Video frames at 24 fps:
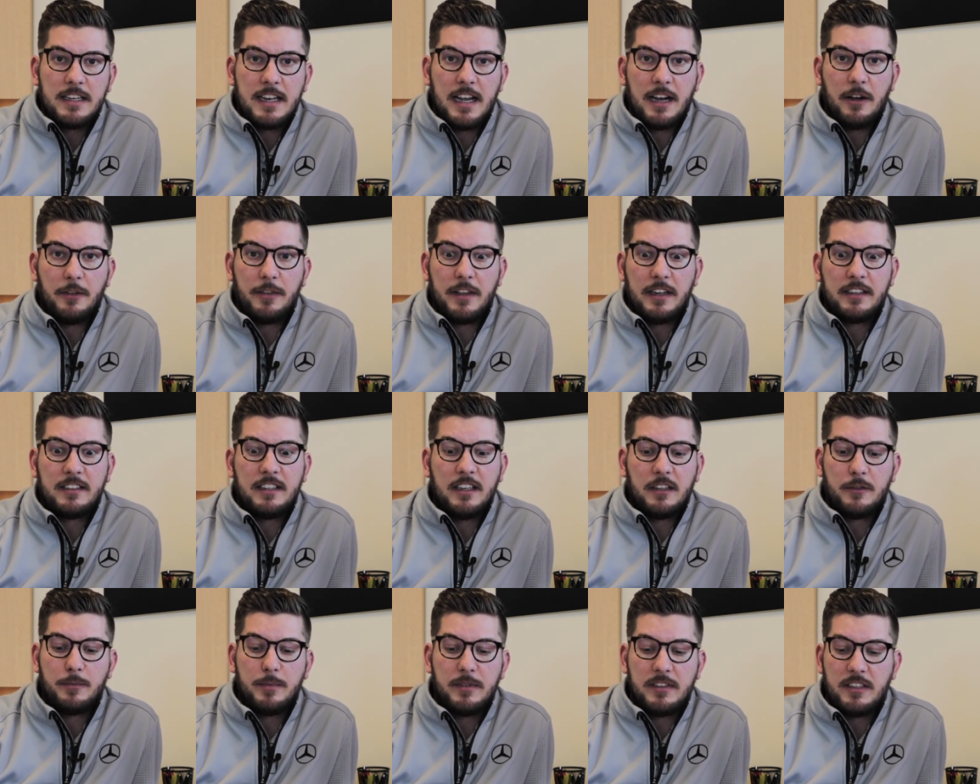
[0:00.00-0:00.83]
Now, that
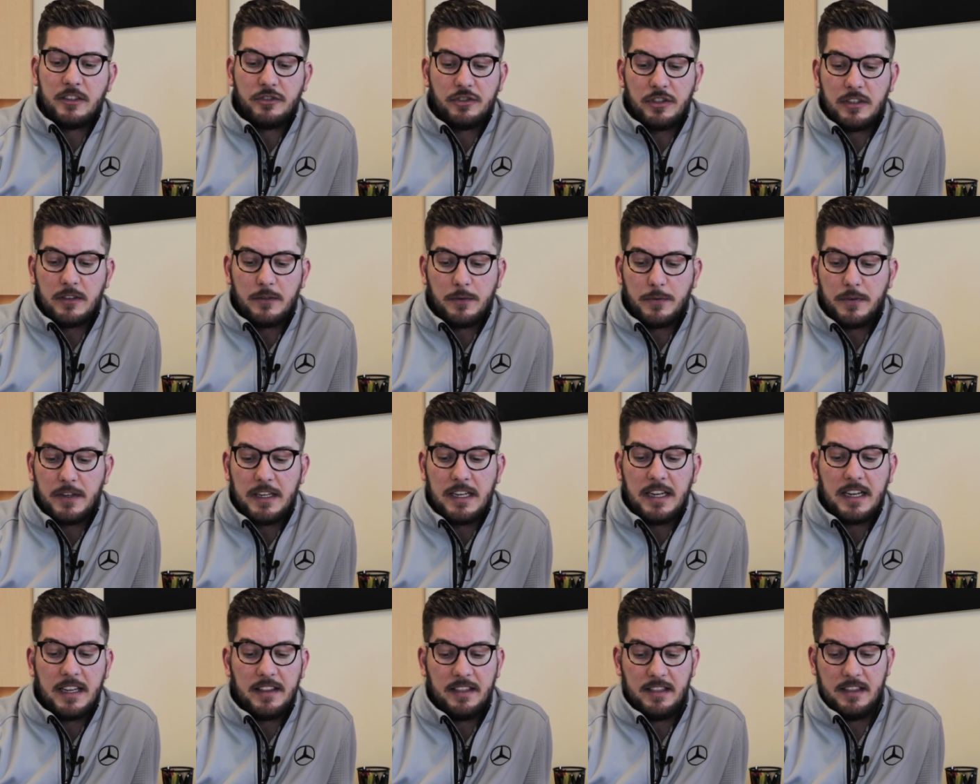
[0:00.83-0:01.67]
disposition
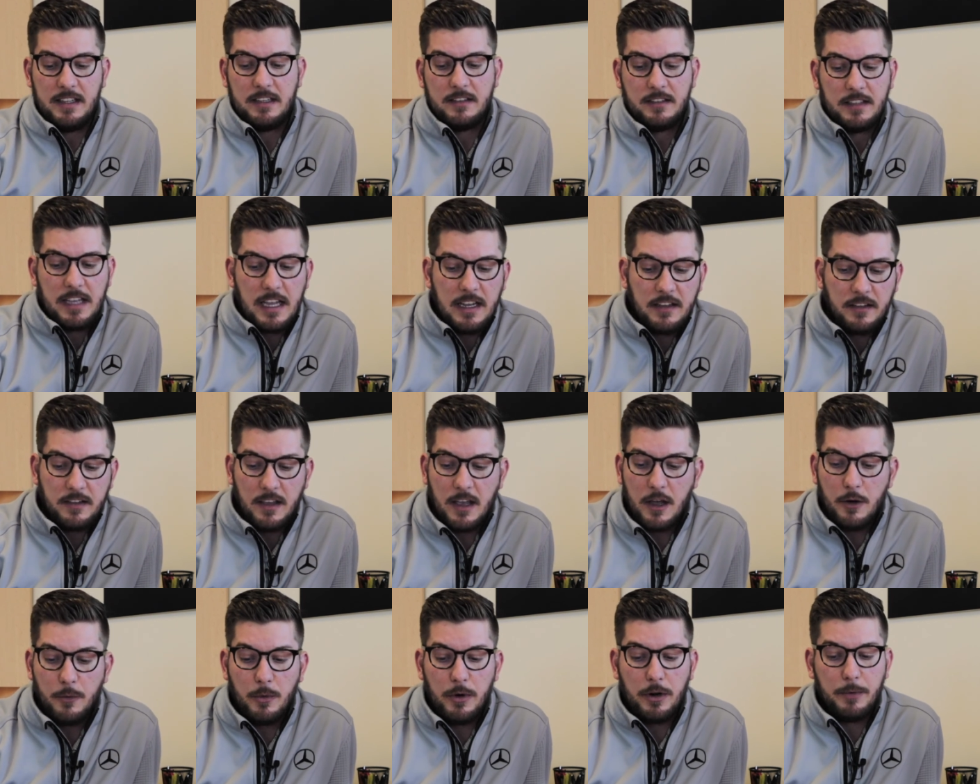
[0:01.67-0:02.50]
fee in this case
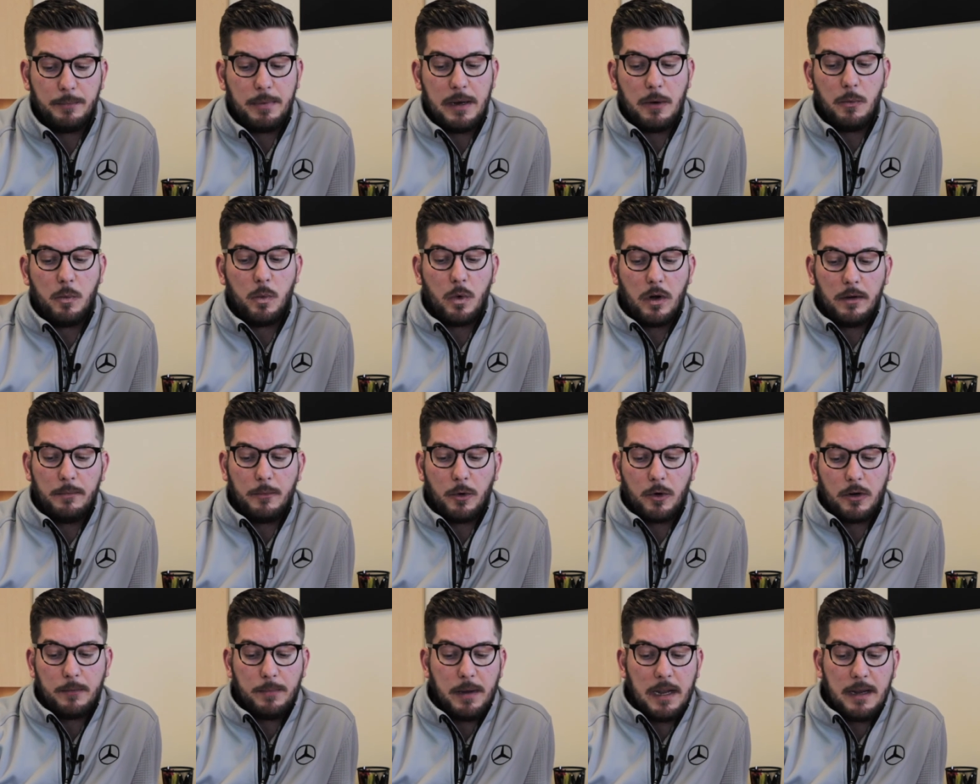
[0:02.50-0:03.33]
would be one
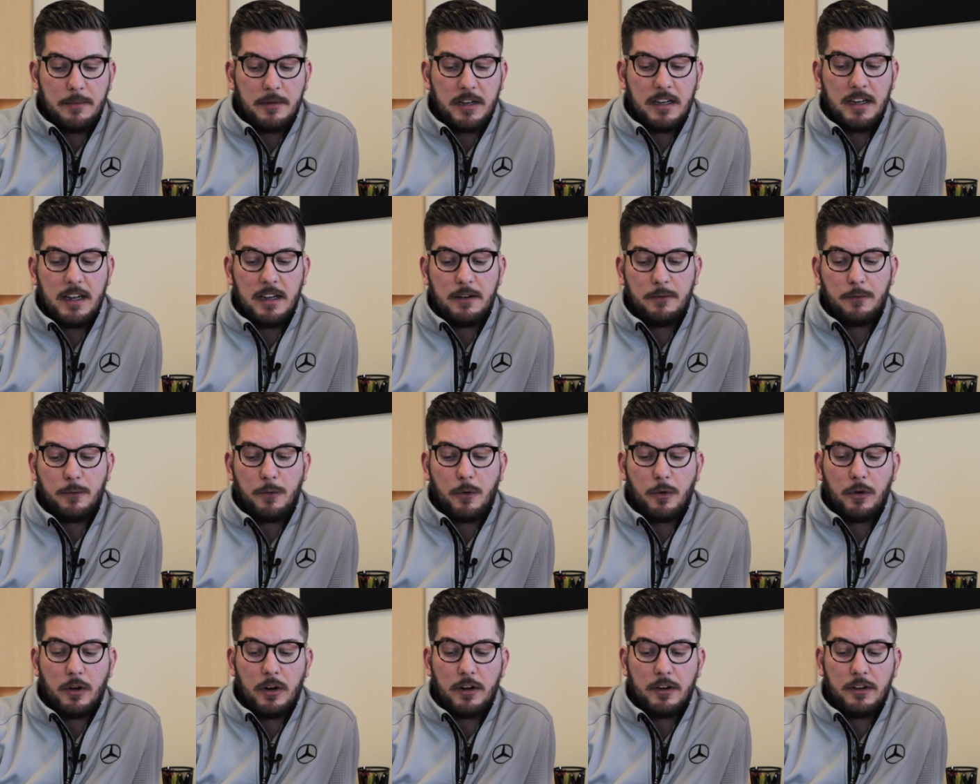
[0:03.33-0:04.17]
more payment at
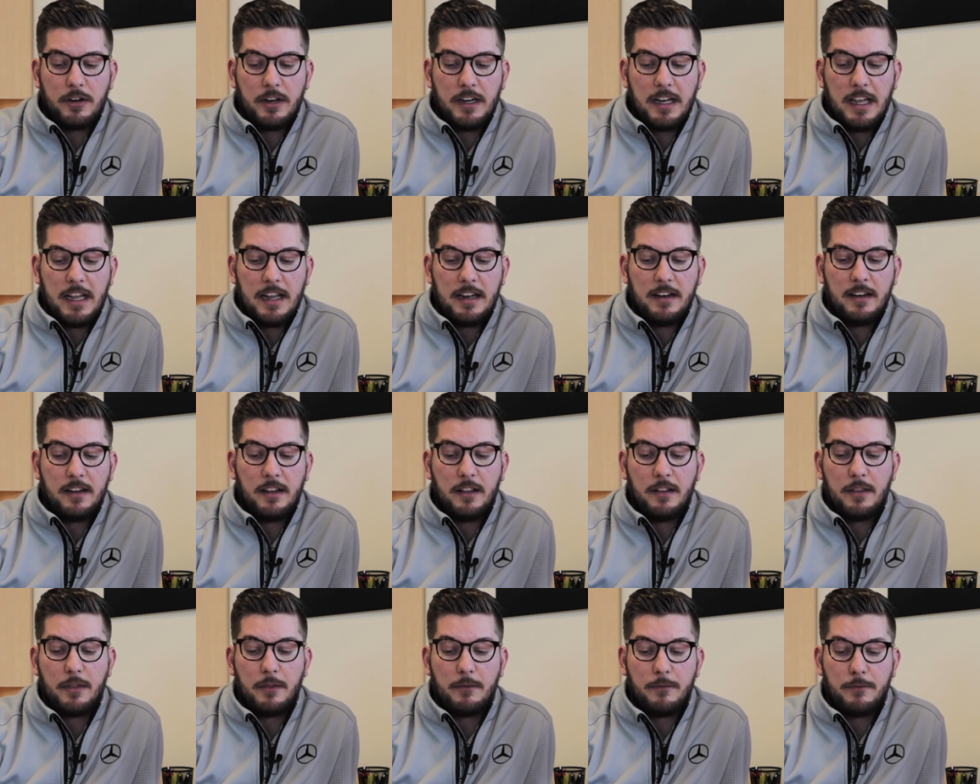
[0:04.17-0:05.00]
$458